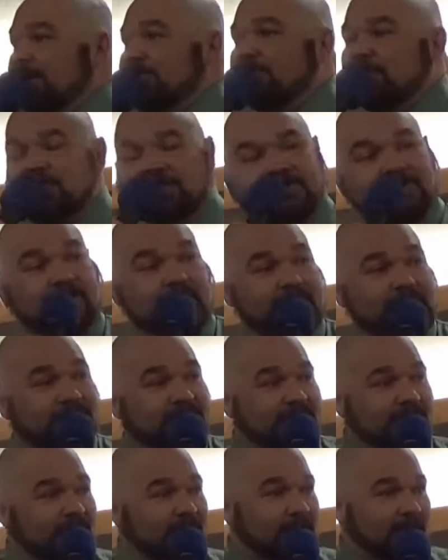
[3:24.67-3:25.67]
very first
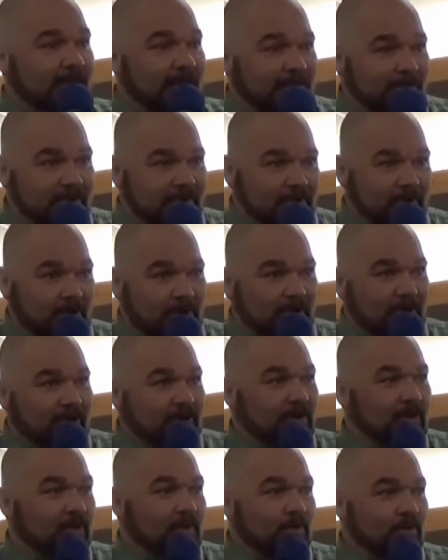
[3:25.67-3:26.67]
DCW.
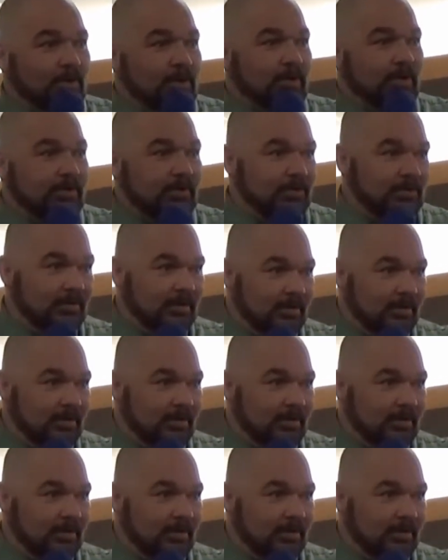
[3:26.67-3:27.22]
Good lord.